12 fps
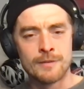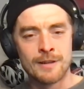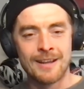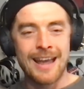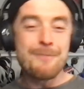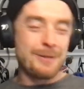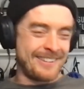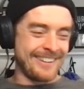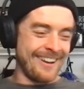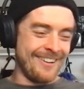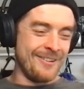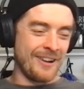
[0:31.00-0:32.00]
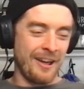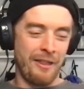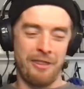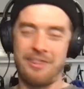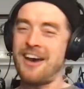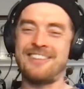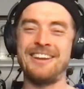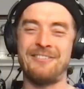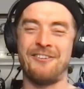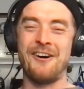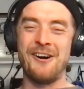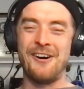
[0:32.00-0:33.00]
Episode
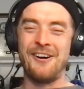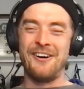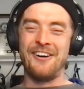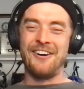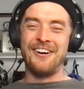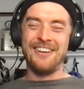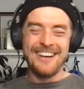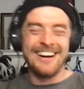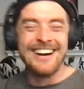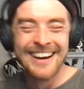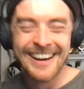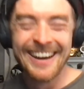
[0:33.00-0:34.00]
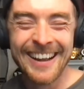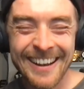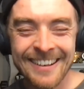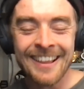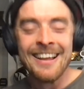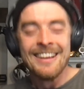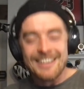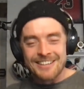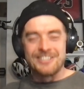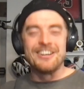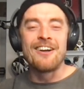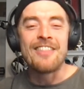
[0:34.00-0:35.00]
34.
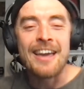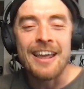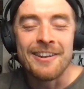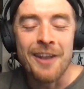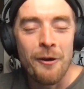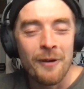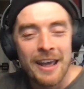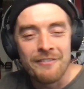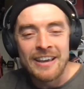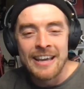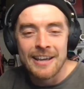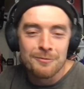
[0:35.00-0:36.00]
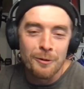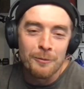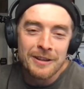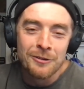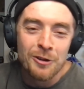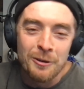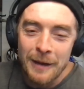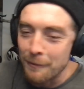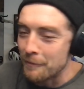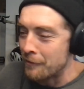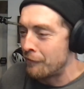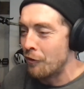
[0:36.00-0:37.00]
You know that no one ever hears what we talk
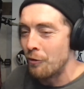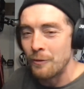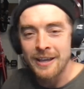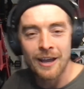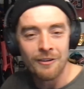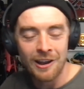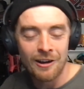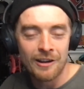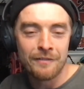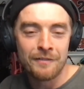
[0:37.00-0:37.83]
about before we go live.